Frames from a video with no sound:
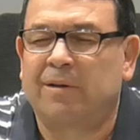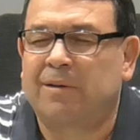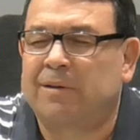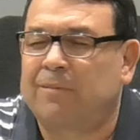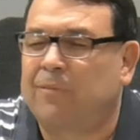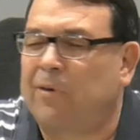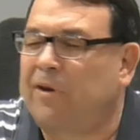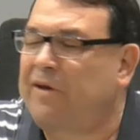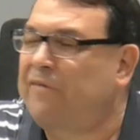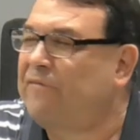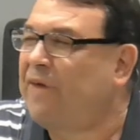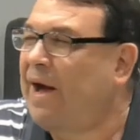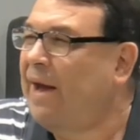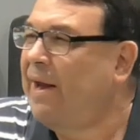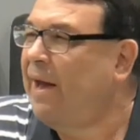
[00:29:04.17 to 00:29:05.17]
wanted to
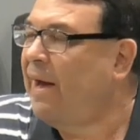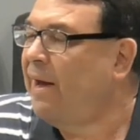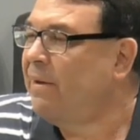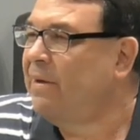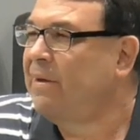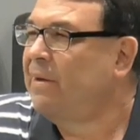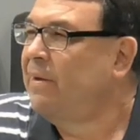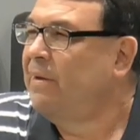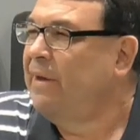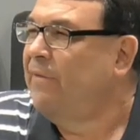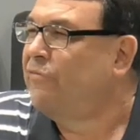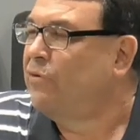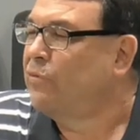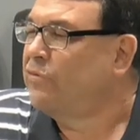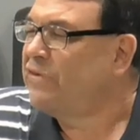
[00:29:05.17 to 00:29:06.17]
find out if
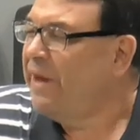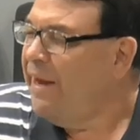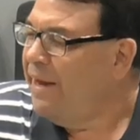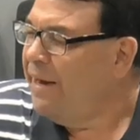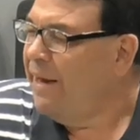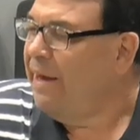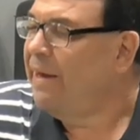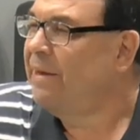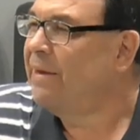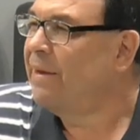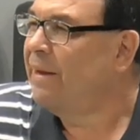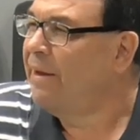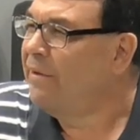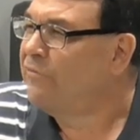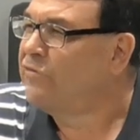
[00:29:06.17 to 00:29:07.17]
there was any
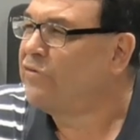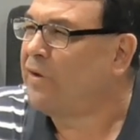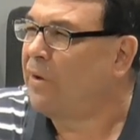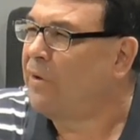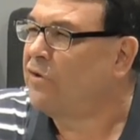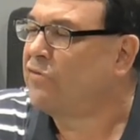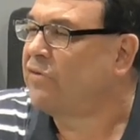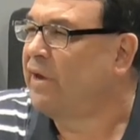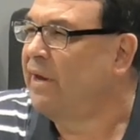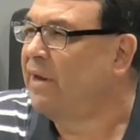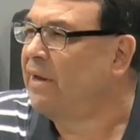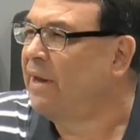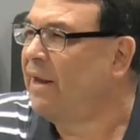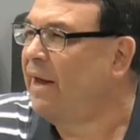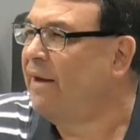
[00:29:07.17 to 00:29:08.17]
of Saul's
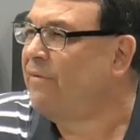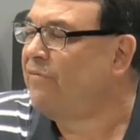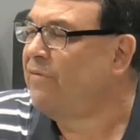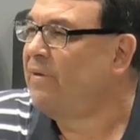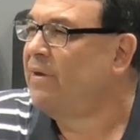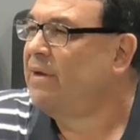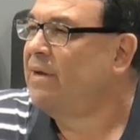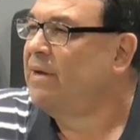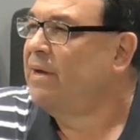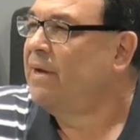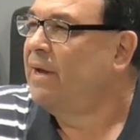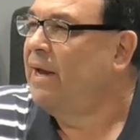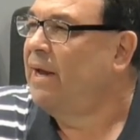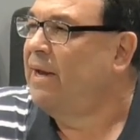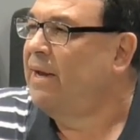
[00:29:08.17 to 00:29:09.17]
kin left,
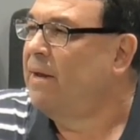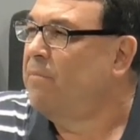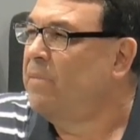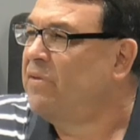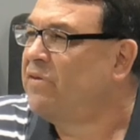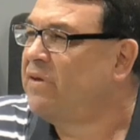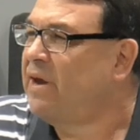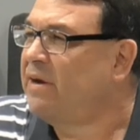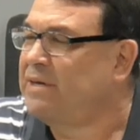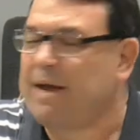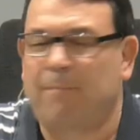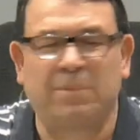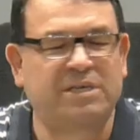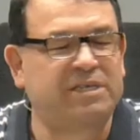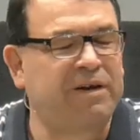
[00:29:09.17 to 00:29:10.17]
and
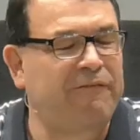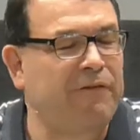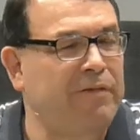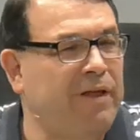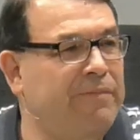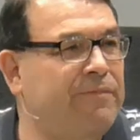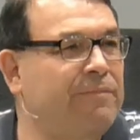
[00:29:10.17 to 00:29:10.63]
Mephibosheth.